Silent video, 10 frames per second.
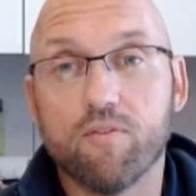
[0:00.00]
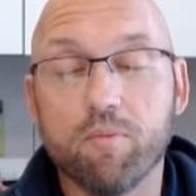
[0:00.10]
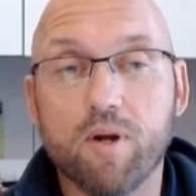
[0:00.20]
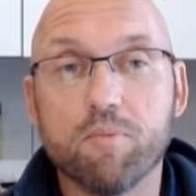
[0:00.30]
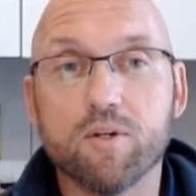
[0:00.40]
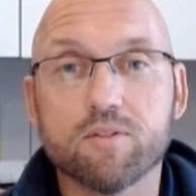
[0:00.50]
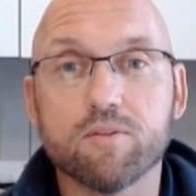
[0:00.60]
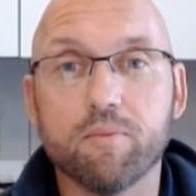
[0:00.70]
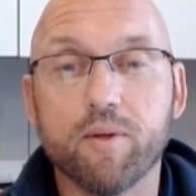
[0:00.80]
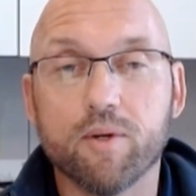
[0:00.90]
of our members.
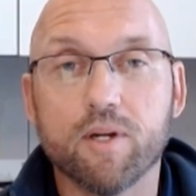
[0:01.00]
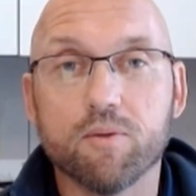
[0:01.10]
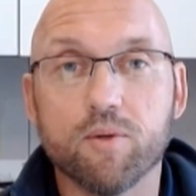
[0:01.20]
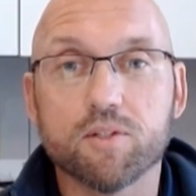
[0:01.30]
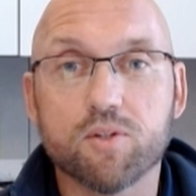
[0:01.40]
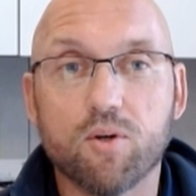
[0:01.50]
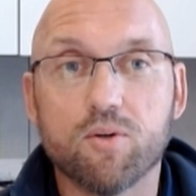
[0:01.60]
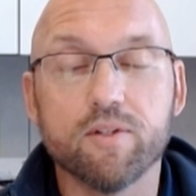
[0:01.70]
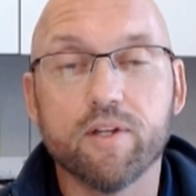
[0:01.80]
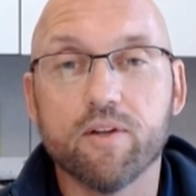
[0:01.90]
I mean, when it's
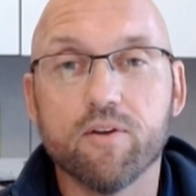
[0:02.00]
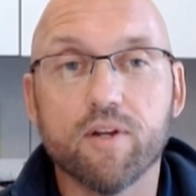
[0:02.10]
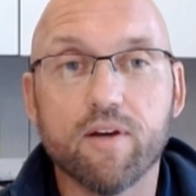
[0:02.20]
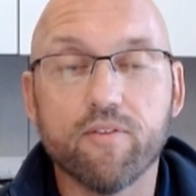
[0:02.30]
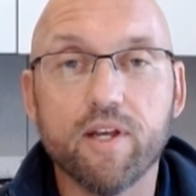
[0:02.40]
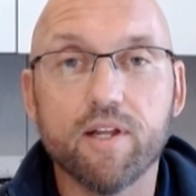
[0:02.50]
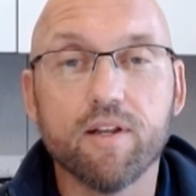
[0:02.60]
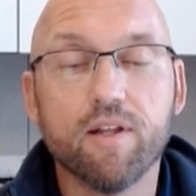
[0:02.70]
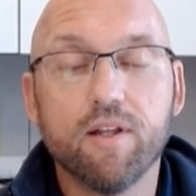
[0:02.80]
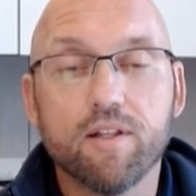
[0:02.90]
cold and you don't have
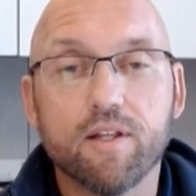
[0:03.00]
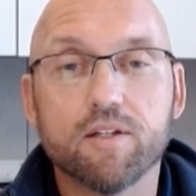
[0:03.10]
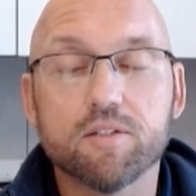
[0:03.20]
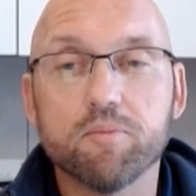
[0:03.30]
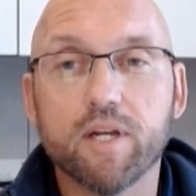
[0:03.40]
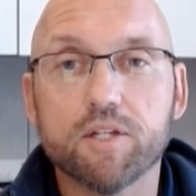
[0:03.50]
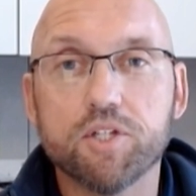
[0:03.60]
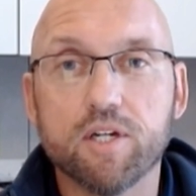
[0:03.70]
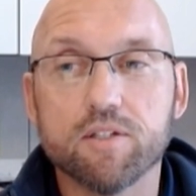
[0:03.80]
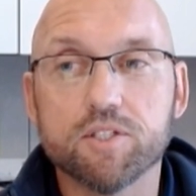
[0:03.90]
heat, that does make it
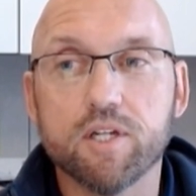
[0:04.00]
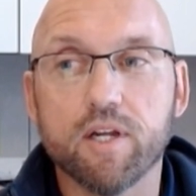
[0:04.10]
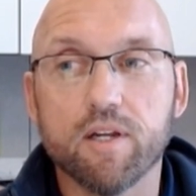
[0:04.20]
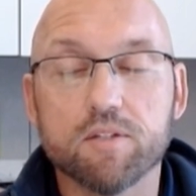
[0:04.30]
challenging.